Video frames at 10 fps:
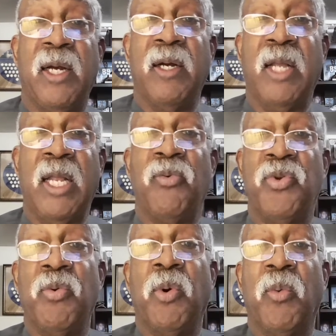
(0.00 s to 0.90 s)
Huh?
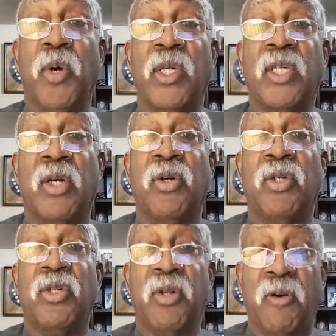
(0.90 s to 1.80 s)
And you were once a
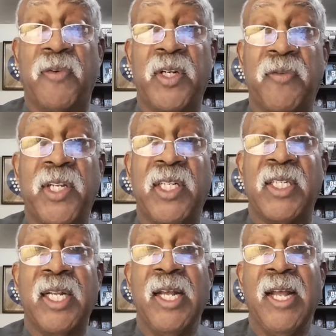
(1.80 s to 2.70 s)
good servant of
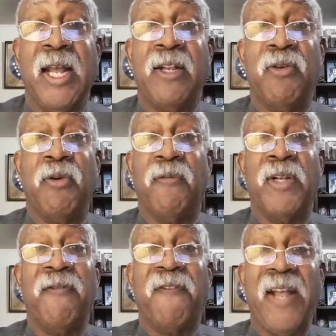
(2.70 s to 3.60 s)
his, and you
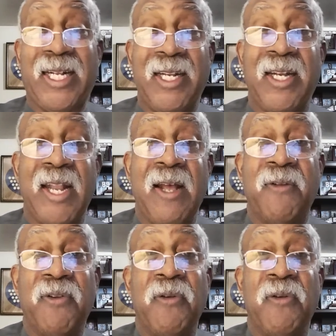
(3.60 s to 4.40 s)
have defected now.